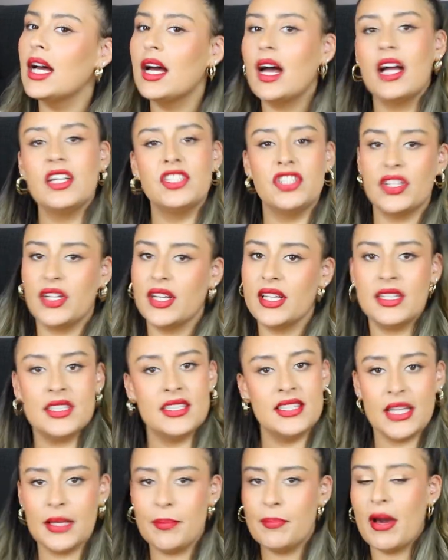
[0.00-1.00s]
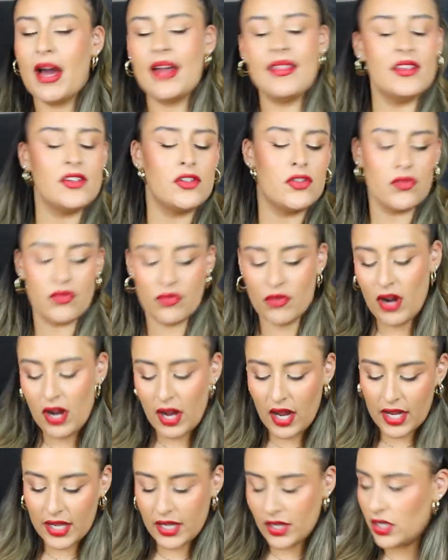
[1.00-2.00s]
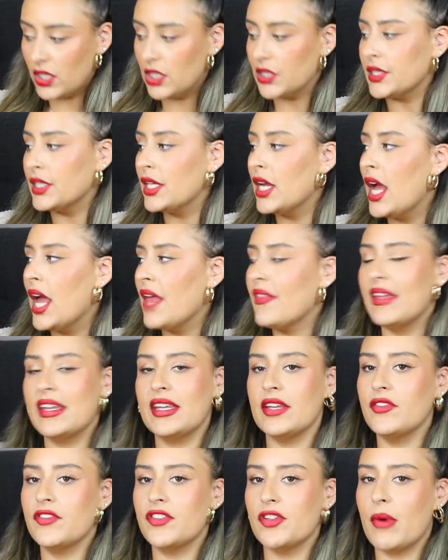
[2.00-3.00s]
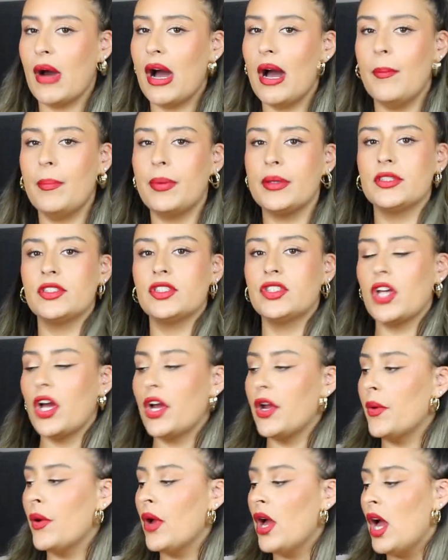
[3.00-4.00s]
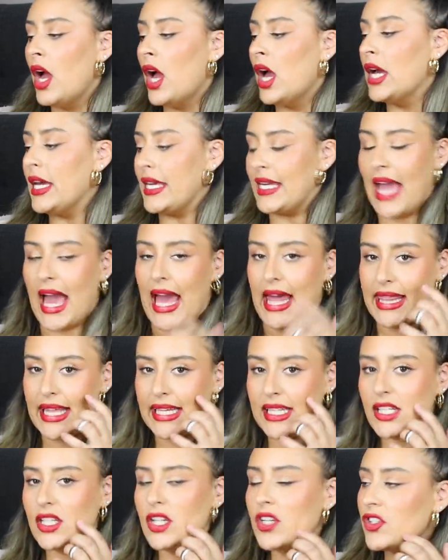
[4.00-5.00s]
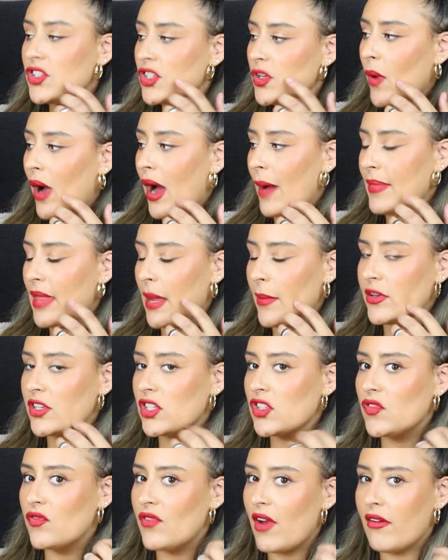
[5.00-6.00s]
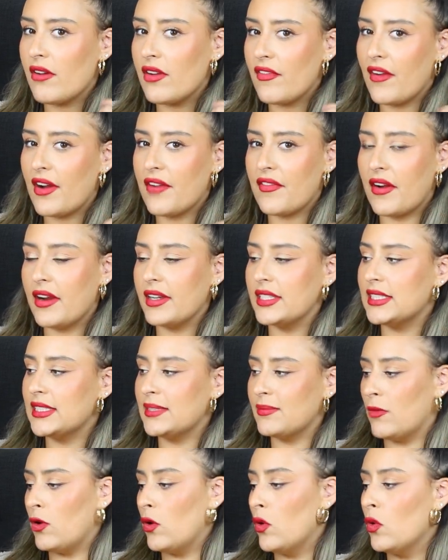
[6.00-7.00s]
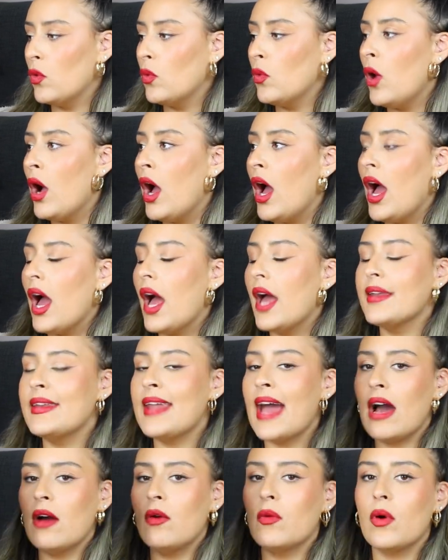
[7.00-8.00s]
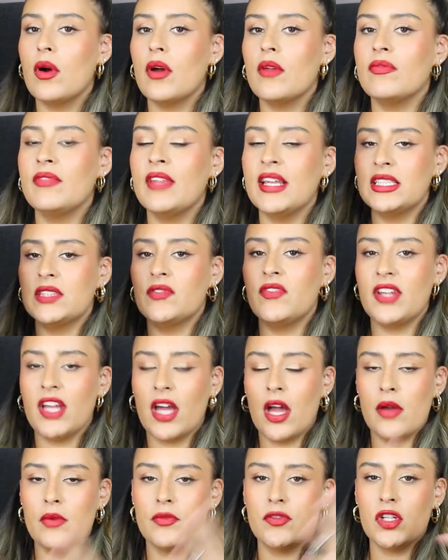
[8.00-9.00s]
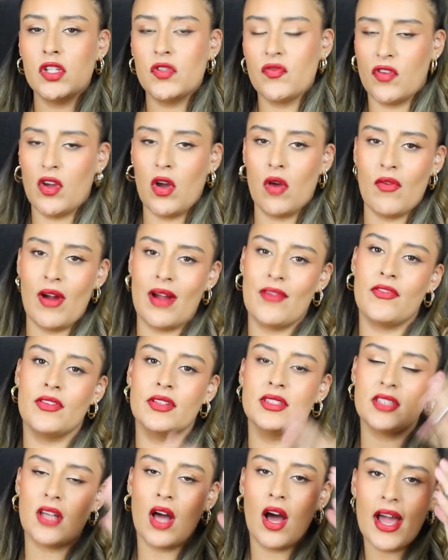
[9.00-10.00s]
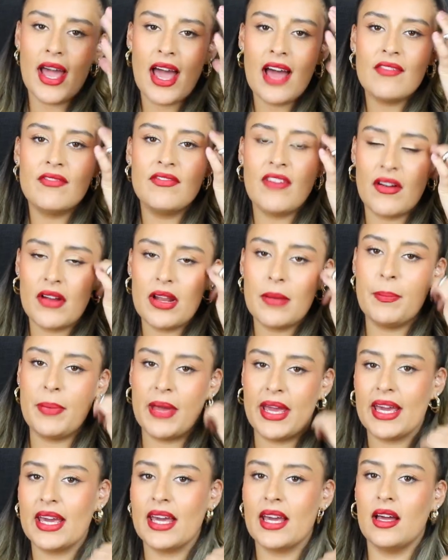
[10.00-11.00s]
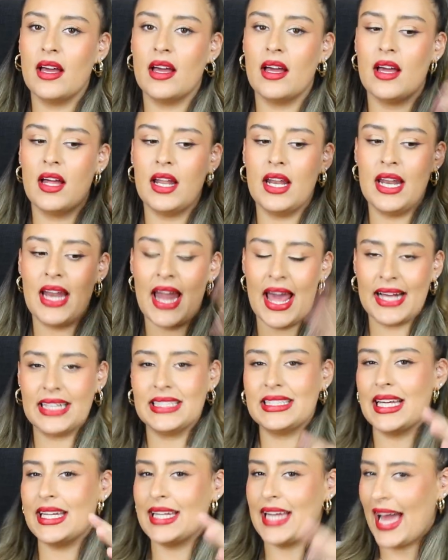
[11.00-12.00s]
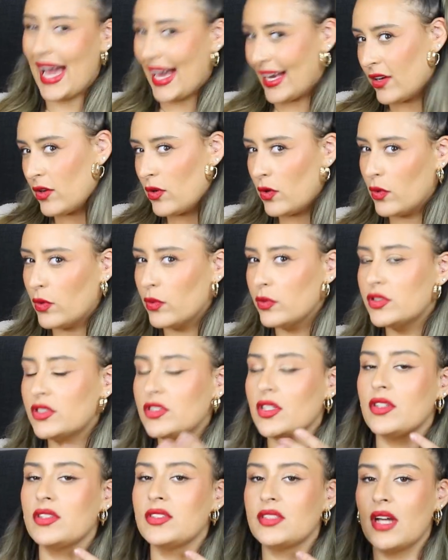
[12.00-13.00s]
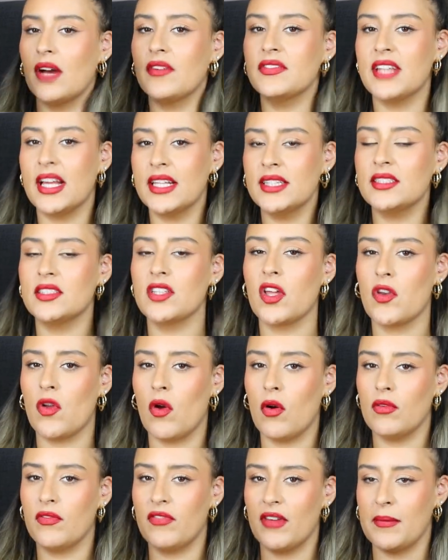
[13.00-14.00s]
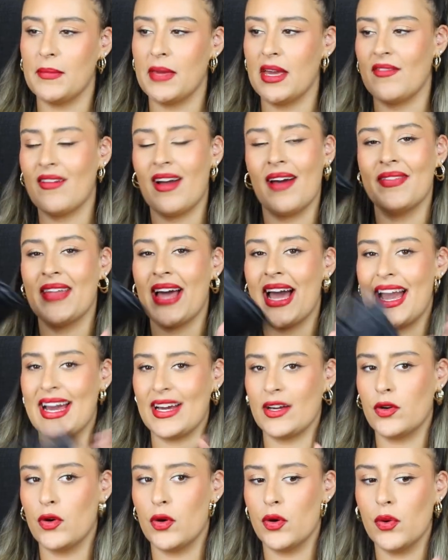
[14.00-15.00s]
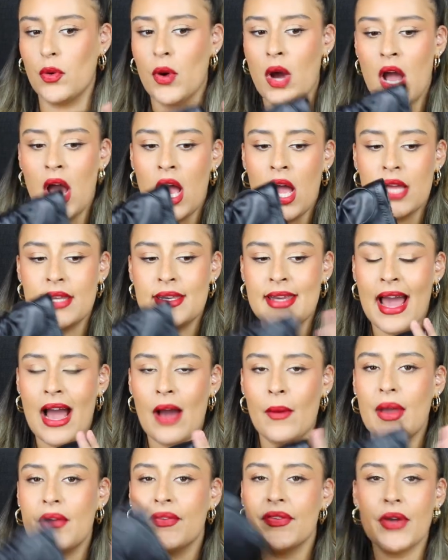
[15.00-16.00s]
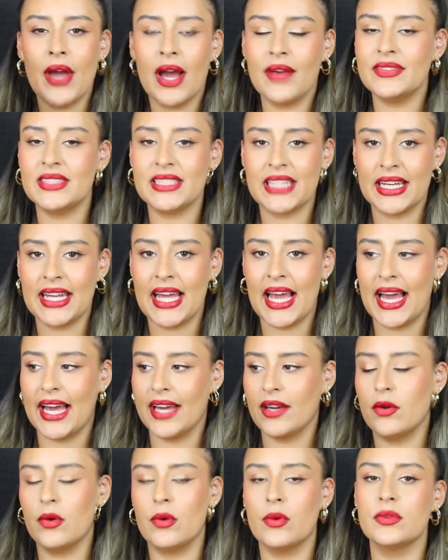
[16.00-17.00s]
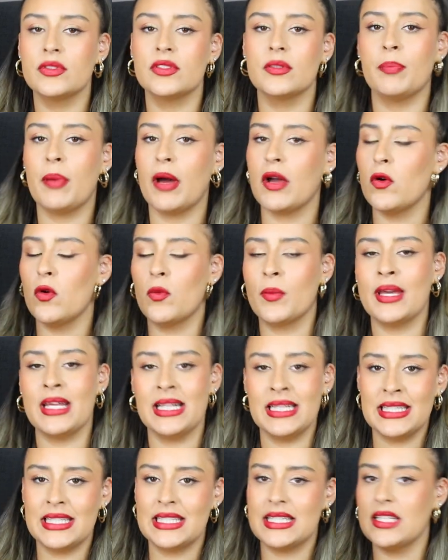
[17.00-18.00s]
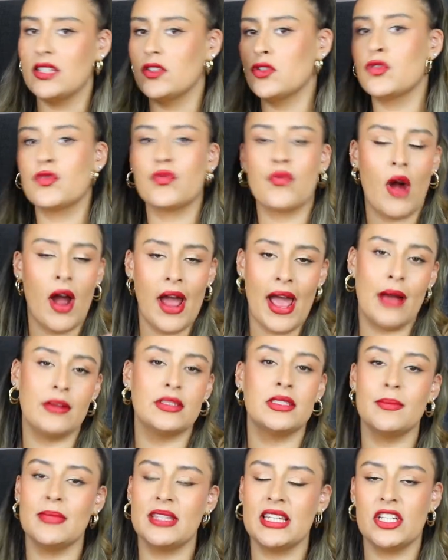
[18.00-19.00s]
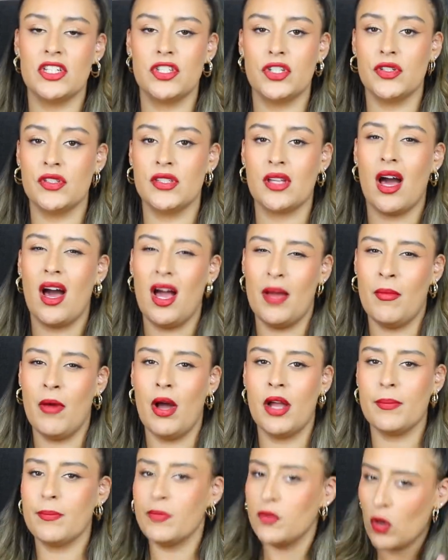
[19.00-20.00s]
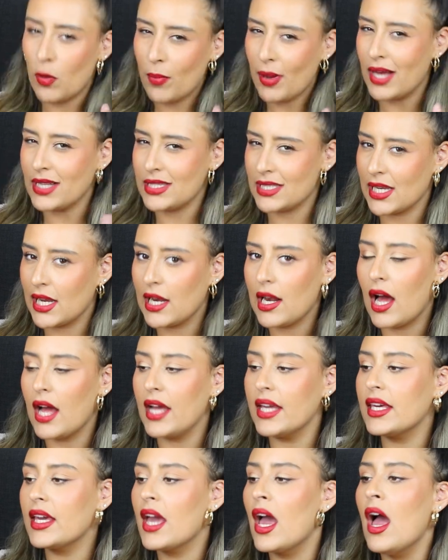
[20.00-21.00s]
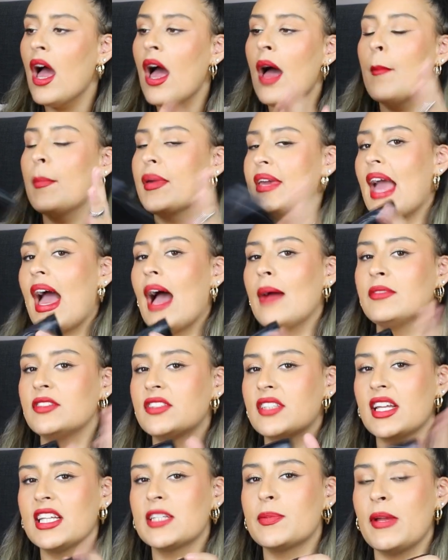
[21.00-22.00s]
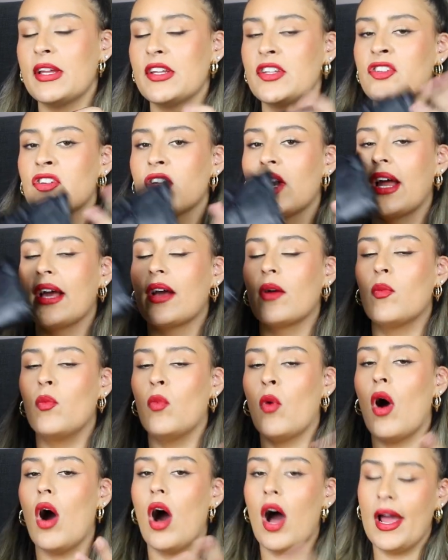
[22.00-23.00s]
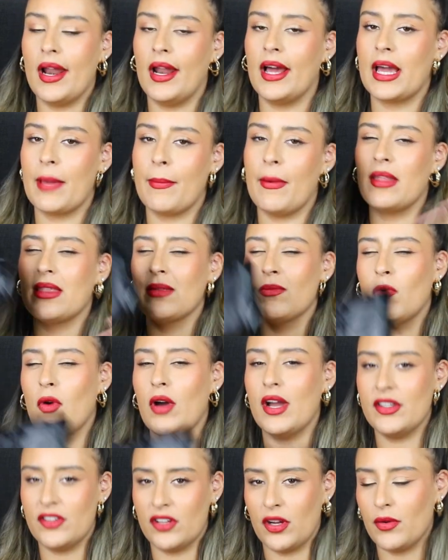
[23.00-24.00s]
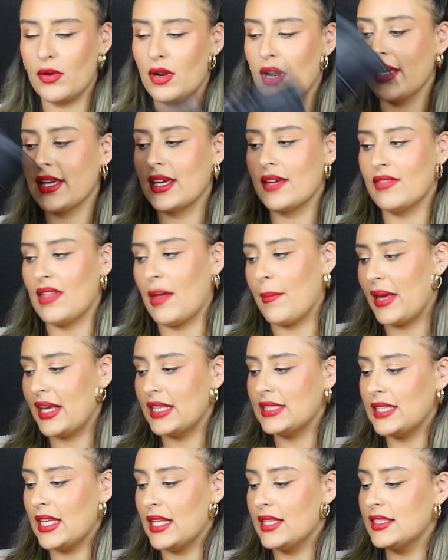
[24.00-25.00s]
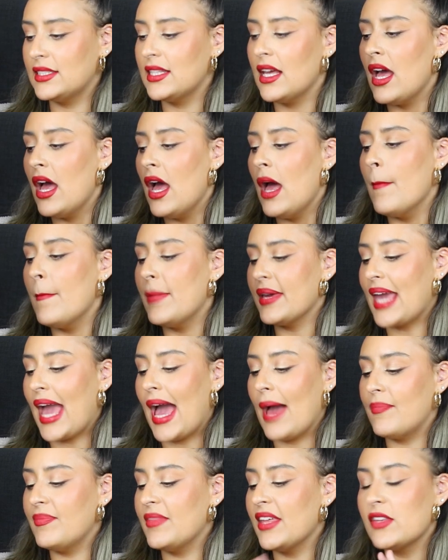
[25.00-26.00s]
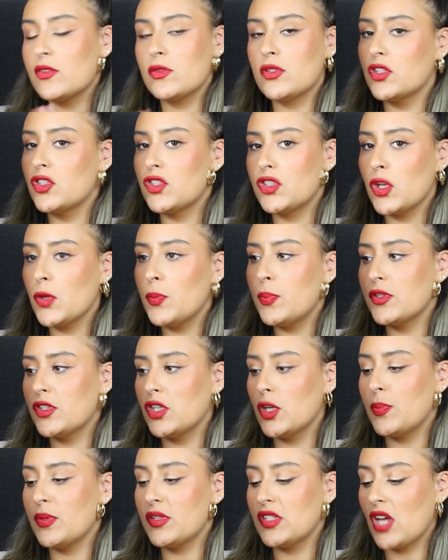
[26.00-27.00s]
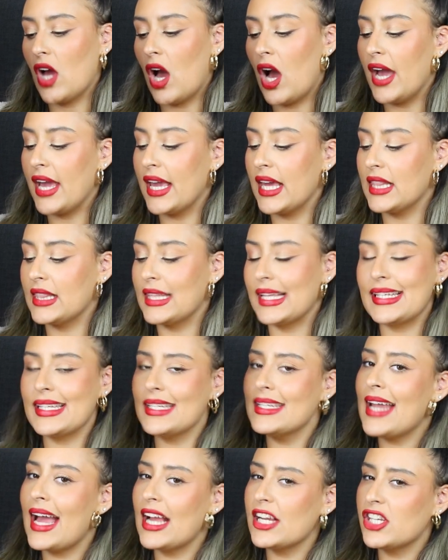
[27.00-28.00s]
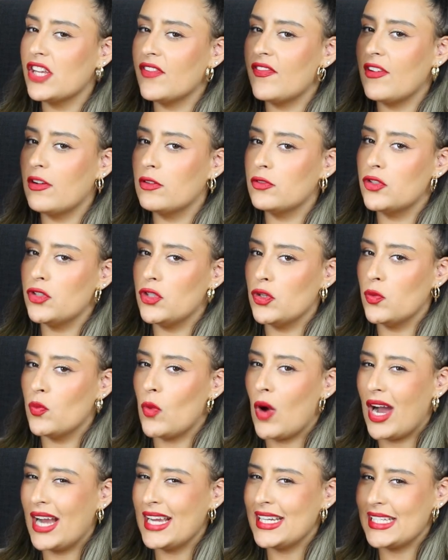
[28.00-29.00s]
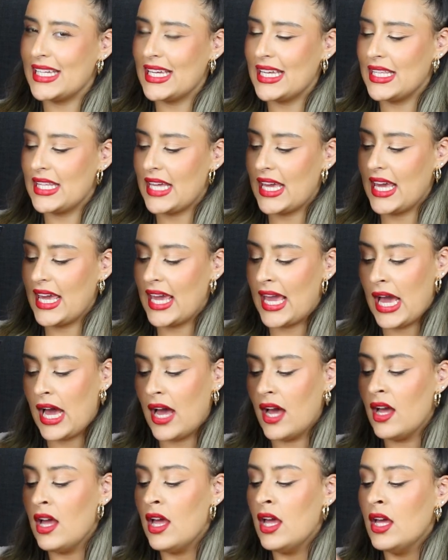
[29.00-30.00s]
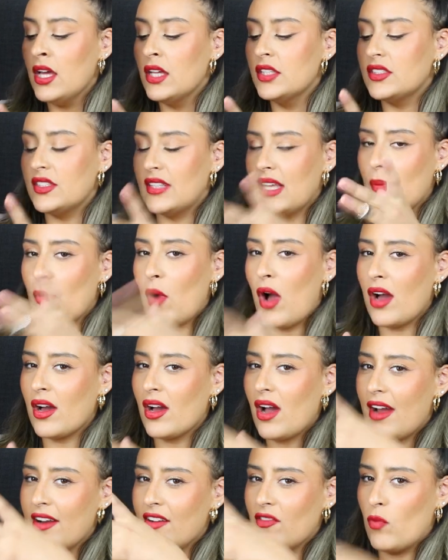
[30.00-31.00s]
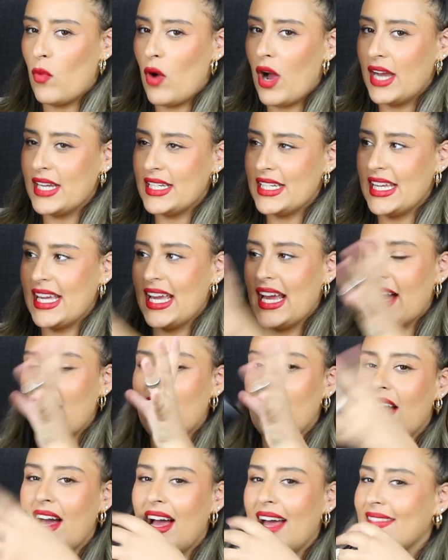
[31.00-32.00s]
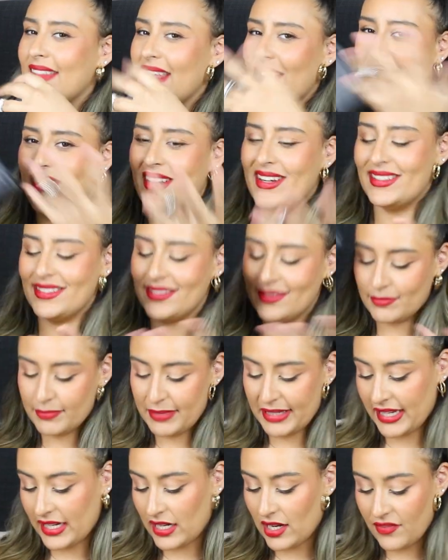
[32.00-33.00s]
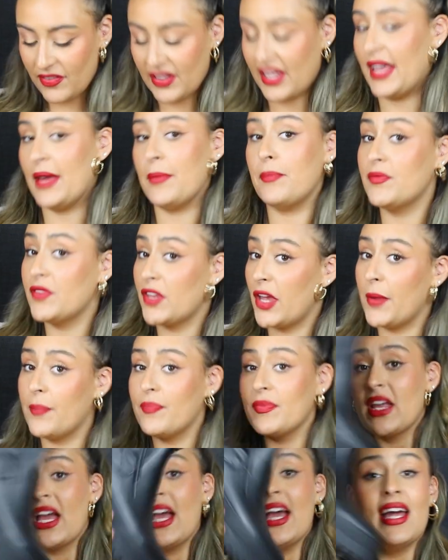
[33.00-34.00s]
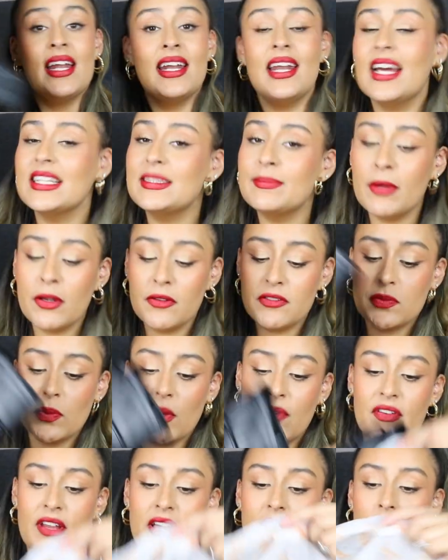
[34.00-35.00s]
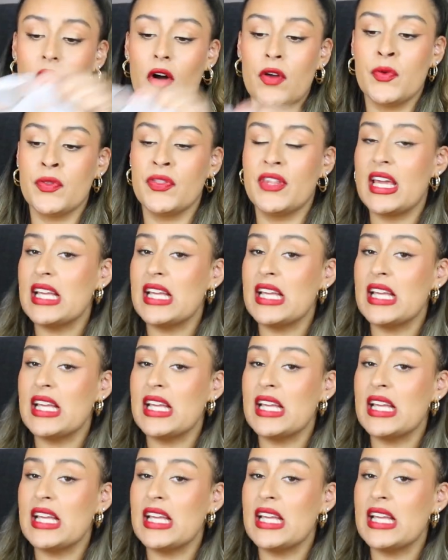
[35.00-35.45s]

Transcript: As you can see by the try on, they didn't do up. So yeah, they didn't do up. They were just very, very, very small. Now, this video, just for your reference, I have very big legs and ankles, so stuff tends to not fit me around the ankle. Now, if you have skinnier ankles, by all means try out some of these shoes that I might not personally like. But yeah, I'm just gonna explain to you like what I like about them, what I don't like, if that makes sense. But yeah, these are just super tight. They didn't actually feel too wide either here, so they weren't kind of wide here and they weren't big enough here. So let's move swiftly on.